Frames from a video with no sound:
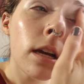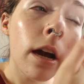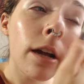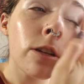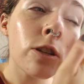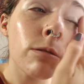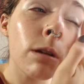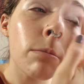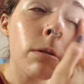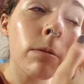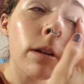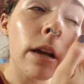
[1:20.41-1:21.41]
I just
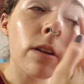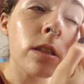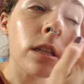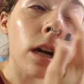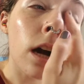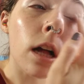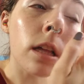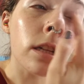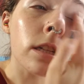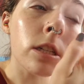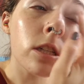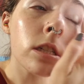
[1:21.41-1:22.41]
remember when I was in
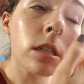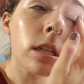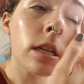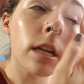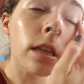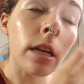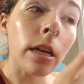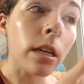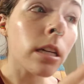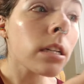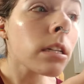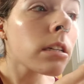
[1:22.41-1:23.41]
college and like